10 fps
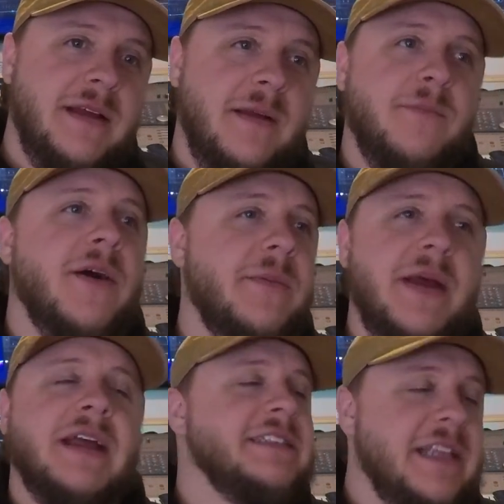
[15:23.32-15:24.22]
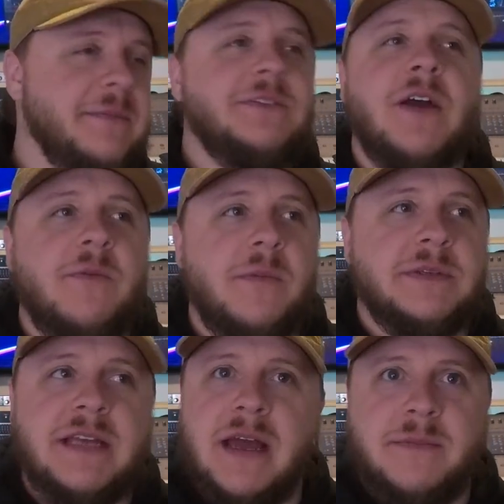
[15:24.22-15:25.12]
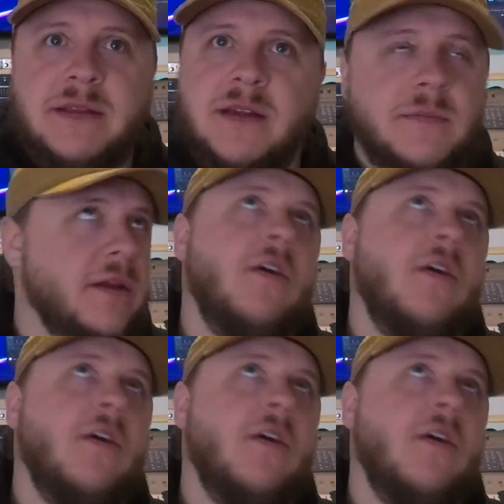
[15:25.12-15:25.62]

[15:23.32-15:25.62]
brought it back out, said, let me try it one more time, and then I'm like,